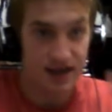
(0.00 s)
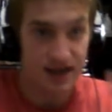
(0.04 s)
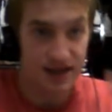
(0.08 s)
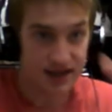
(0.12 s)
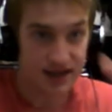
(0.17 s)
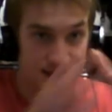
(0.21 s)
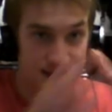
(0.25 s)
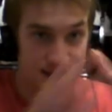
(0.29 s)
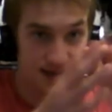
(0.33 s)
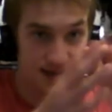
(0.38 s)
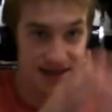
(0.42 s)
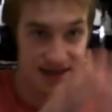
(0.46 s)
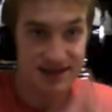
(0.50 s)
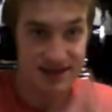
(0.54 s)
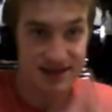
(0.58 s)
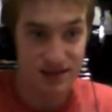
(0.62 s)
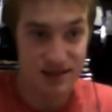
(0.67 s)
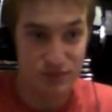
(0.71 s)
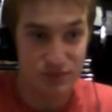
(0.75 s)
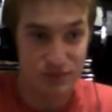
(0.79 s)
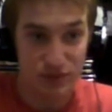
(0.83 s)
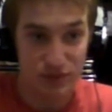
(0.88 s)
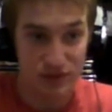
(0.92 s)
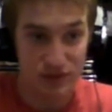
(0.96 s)
And so that's
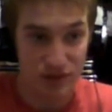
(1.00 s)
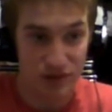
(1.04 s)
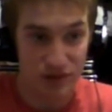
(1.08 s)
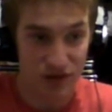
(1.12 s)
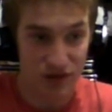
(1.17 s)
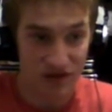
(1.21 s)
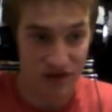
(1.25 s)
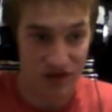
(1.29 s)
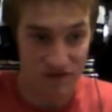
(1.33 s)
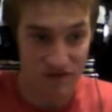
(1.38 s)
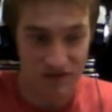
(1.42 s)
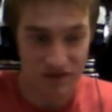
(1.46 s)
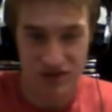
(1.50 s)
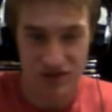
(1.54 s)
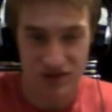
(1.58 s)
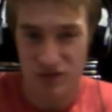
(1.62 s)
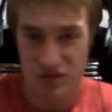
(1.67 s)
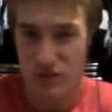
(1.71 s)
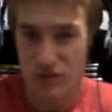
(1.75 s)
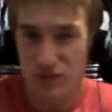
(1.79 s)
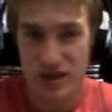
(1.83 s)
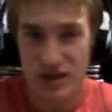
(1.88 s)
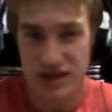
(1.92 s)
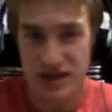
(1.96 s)
like probably like about
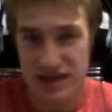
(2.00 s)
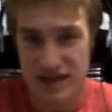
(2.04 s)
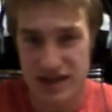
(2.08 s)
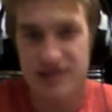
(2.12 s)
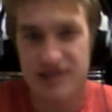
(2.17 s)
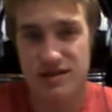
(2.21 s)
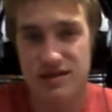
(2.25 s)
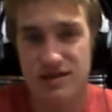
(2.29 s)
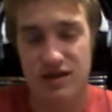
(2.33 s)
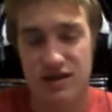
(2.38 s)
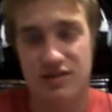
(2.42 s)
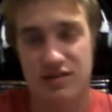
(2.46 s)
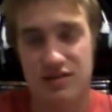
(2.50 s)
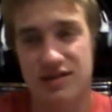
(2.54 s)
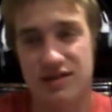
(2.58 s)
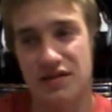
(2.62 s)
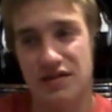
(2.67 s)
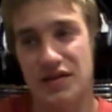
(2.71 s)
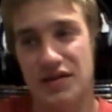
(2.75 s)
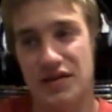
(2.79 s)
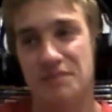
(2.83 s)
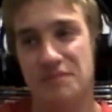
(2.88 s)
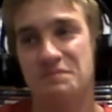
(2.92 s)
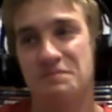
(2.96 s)
20 years ago or
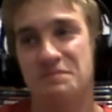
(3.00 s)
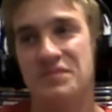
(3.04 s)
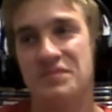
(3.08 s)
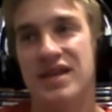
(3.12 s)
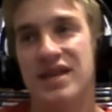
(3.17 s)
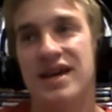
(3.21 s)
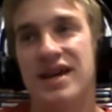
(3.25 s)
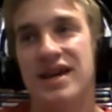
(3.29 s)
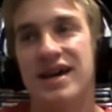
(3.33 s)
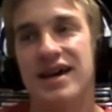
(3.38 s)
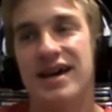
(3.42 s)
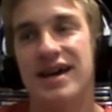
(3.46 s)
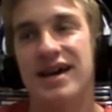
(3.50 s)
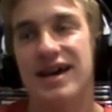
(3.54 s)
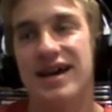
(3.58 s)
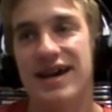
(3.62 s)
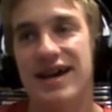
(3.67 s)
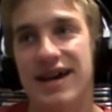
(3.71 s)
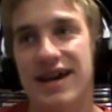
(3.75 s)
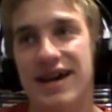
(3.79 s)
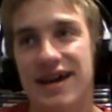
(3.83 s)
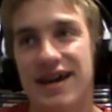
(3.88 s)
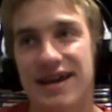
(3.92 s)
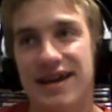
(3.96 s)
something.
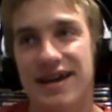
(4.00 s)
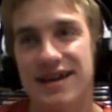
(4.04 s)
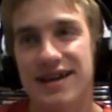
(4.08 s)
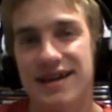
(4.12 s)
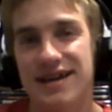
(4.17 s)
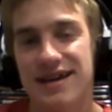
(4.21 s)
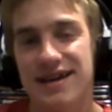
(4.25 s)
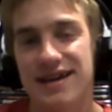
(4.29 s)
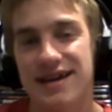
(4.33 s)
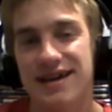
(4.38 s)
And